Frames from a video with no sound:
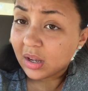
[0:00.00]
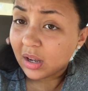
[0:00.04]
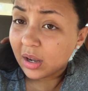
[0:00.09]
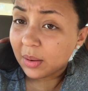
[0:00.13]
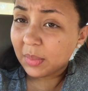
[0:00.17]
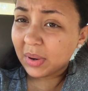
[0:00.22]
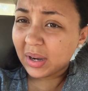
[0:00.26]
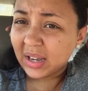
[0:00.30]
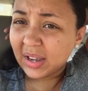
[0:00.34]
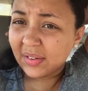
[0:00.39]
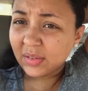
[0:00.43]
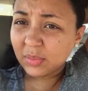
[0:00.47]
I
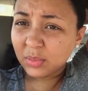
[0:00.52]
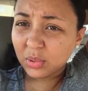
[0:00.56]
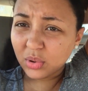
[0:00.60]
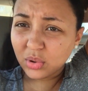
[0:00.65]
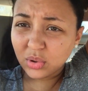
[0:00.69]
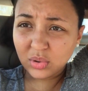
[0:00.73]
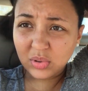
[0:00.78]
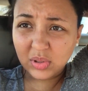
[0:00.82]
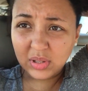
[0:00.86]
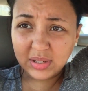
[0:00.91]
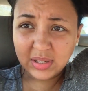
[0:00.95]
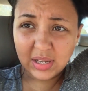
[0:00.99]
might have to
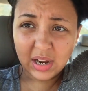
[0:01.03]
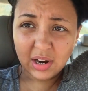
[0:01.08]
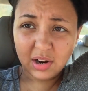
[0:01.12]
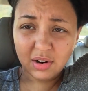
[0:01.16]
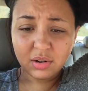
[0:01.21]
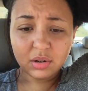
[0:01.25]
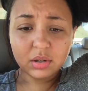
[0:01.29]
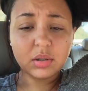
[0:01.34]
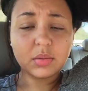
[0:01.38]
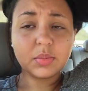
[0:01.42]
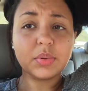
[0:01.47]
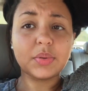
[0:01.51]
pull this
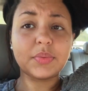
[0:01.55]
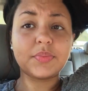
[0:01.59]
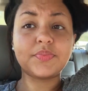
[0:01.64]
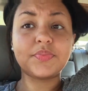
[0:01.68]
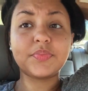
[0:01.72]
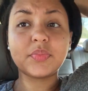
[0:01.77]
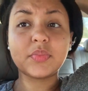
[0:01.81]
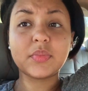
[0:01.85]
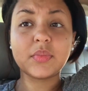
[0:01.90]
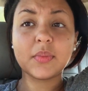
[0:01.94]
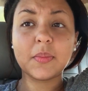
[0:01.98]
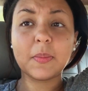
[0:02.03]
hair up.
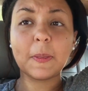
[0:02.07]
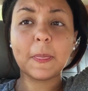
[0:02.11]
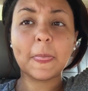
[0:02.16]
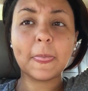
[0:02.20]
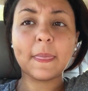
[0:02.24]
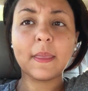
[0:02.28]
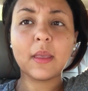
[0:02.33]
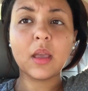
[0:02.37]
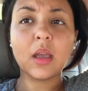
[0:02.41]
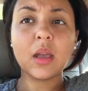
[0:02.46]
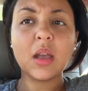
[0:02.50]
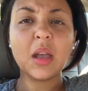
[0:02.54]

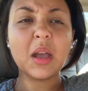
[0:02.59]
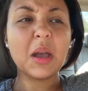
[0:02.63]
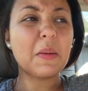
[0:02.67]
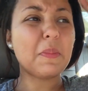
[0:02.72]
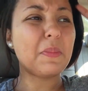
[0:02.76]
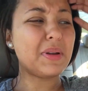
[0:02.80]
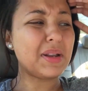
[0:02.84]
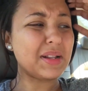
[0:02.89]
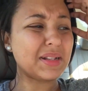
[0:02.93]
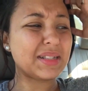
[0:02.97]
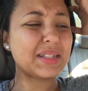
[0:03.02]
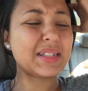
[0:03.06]

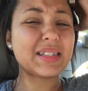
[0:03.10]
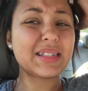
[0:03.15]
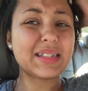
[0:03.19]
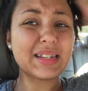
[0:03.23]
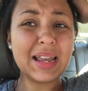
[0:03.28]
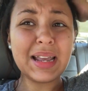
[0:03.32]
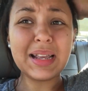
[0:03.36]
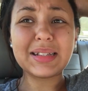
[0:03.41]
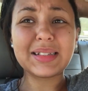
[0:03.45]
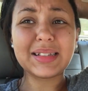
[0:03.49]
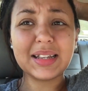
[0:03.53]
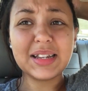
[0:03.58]
But it
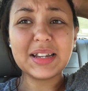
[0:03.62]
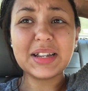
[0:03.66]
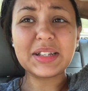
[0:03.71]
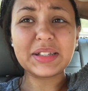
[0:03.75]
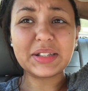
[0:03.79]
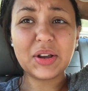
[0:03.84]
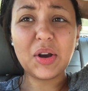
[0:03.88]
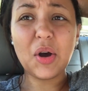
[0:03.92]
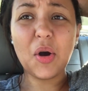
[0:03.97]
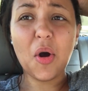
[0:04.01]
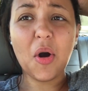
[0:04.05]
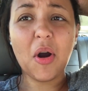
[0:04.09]
stinks in this
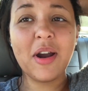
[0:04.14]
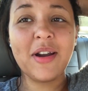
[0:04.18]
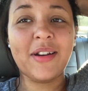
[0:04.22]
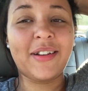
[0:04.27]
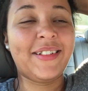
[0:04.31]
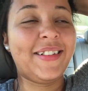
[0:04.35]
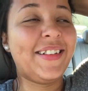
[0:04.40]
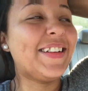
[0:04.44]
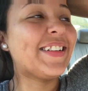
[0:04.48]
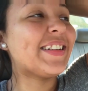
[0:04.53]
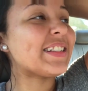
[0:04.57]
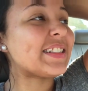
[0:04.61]
car.
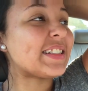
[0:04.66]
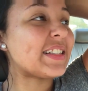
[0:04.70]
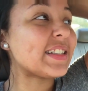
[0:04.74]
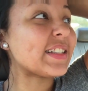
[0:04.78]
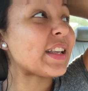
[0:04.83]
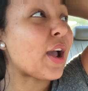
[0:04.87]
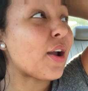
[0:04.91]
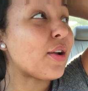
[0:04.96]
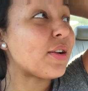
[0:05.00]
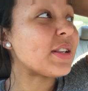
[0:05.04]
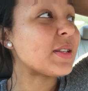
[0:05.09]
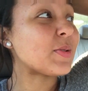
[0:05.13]
This is
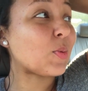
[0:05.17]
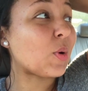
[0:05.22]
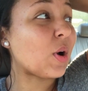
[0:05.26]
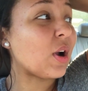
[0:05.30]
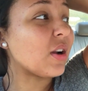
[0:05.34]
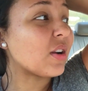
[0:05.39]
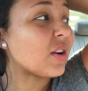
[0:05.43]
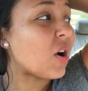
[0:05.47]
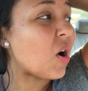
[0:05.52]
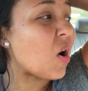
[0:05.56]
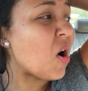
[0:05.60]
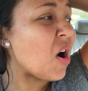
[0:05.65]
Cody's
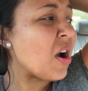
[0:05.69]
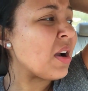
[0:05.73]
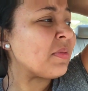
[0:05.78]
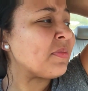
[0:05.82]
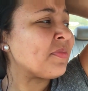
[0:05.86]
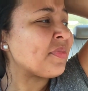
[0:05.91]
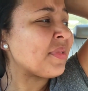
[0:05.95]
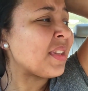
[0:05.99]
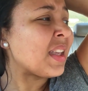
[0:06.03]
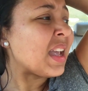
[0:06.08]
work car.